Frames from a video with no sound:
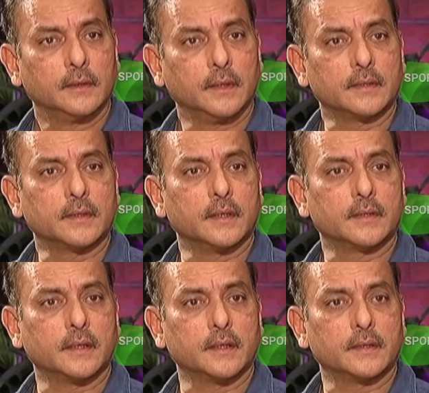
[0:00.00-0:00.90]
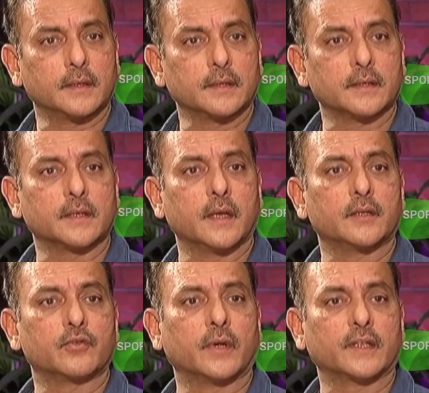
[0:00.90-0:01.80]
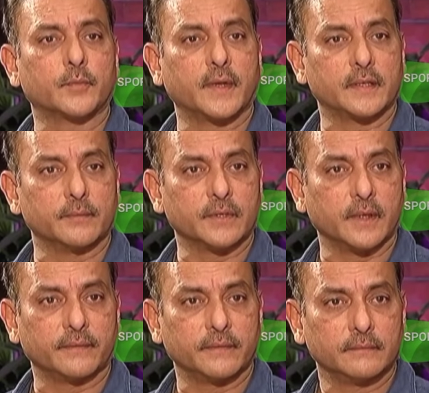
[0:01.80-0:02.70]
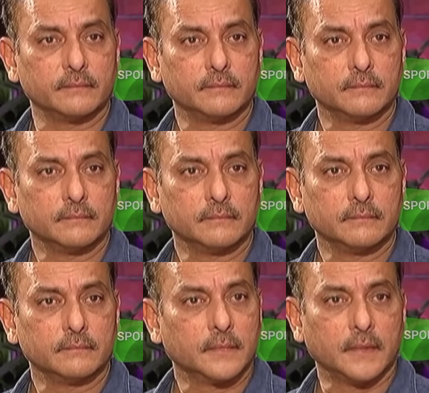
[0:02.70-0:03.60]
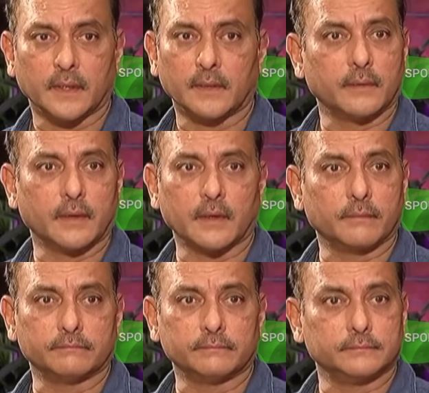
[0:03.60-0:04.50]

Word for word: It's, it's, it's, it's a stage to express himself. And uh,